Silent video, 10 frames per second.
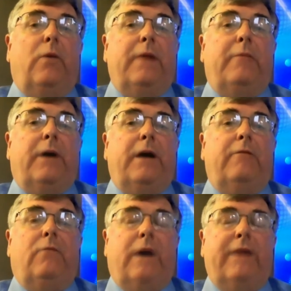Wi-Fi,
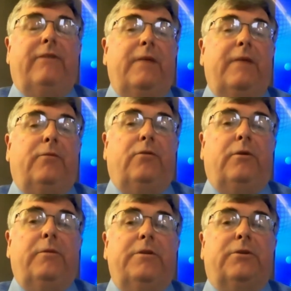Wi-Fi
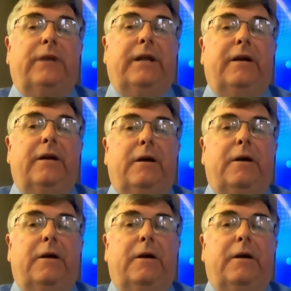performance arena,